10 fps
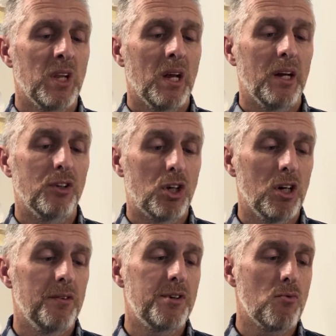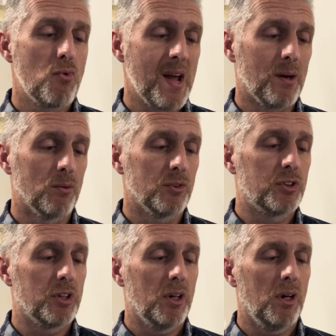and curved around
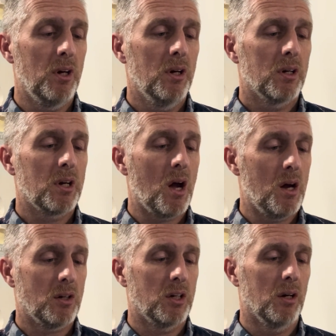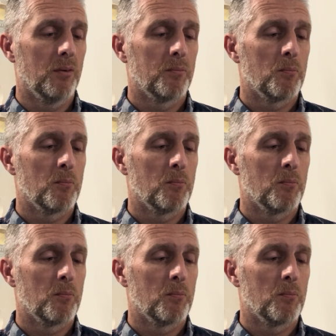to Karka.